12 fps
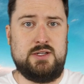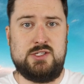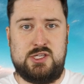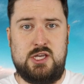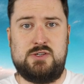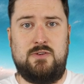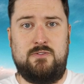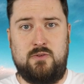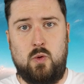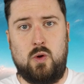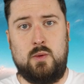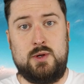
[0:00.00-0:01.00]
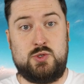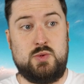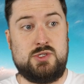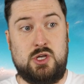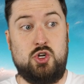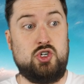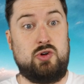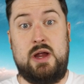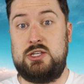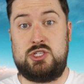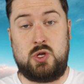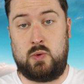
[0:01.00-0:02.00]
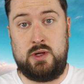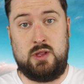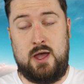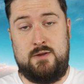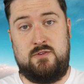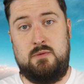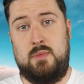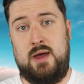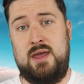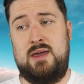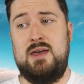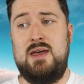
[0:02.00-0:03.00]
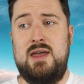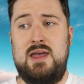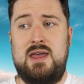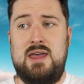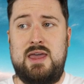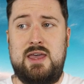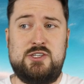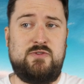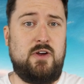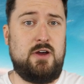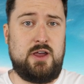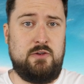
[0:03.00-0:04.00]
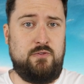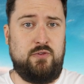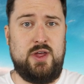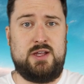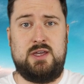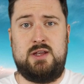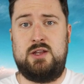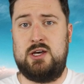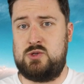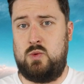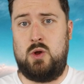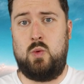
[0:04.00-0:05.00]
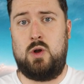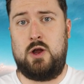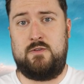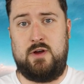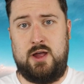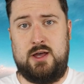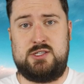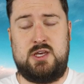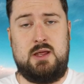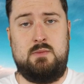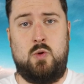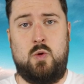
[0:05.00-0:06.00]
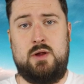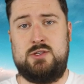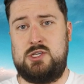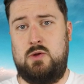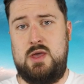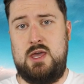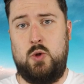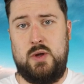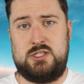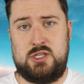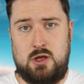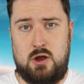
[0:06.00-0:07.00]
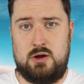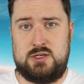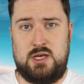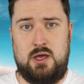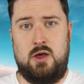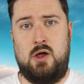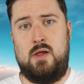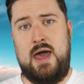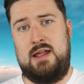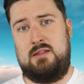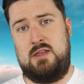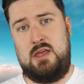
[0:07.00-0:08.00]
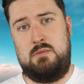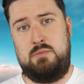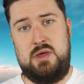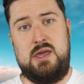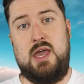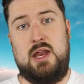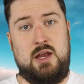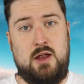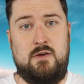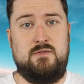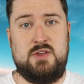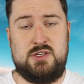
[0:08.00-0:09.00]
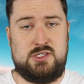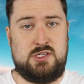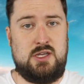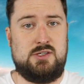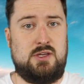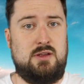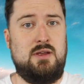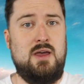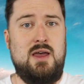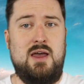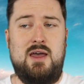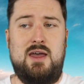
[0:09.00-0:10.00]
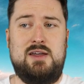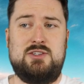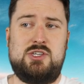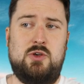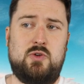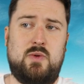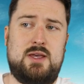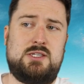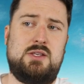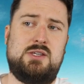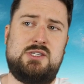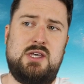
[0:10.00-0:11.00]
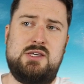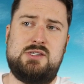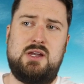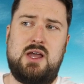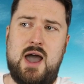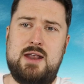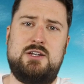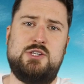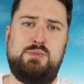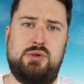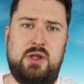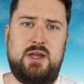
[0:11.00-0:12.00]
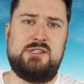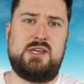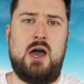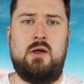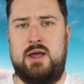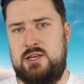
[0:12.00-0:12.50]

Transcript: in season 4, which was a great storyline for Mike, he's very conflicted, doesn't want to work for Gus anymore, and so he quits the cartel at the beginning of this season. And so the rest of the season kind of just plays out